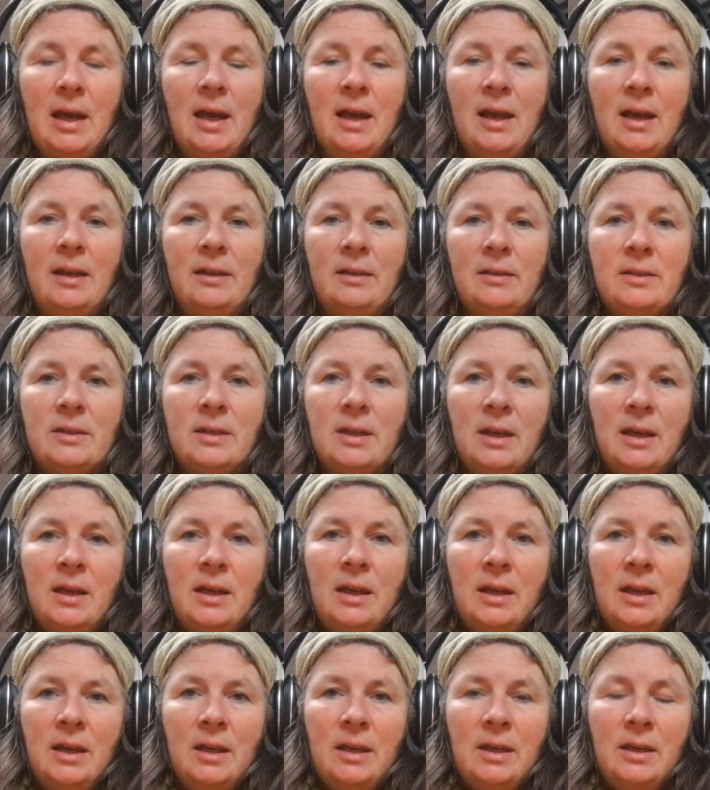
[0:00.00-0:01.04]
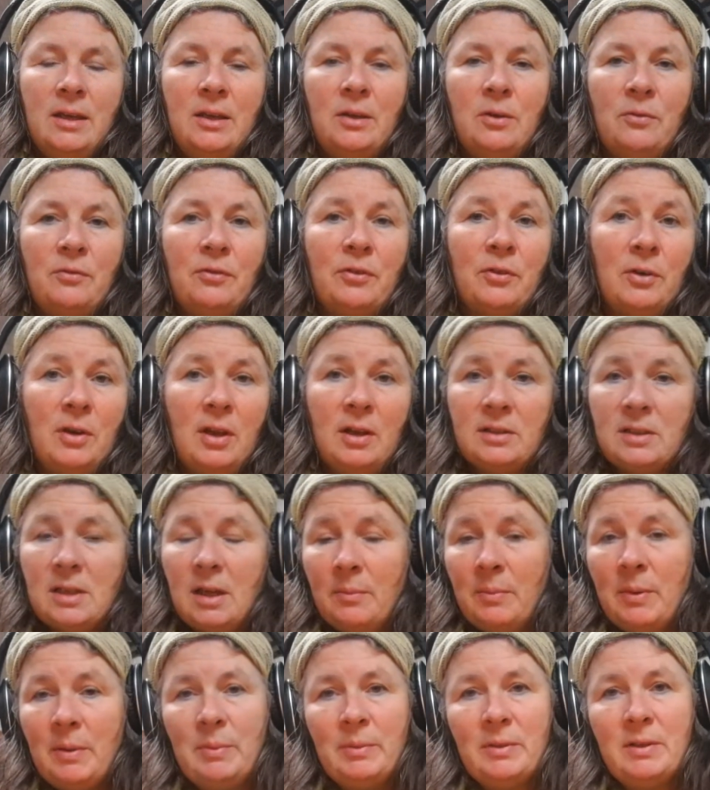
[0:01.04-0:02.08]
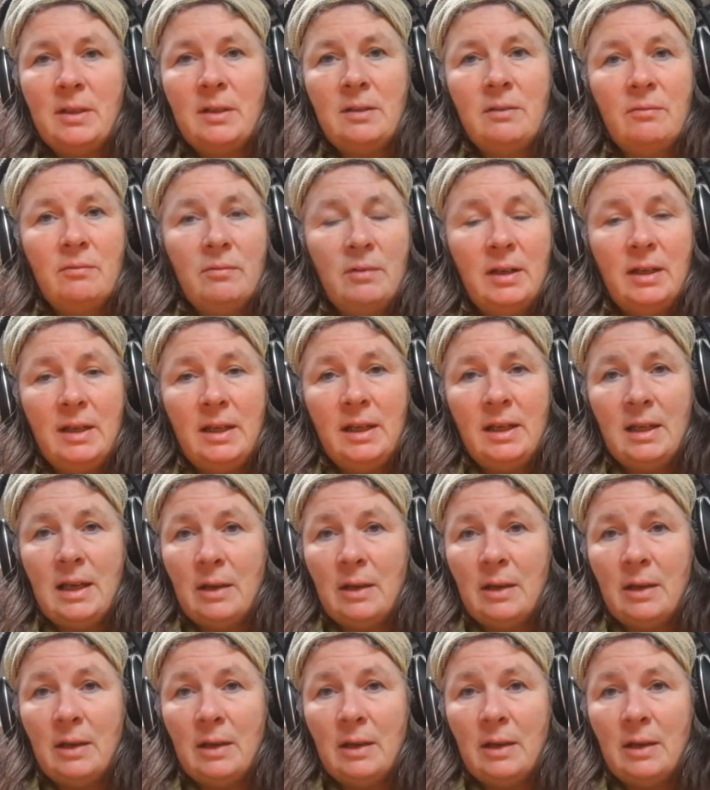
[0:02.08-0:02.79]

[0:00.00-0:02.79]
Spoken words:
And, for a long time, people didn't really,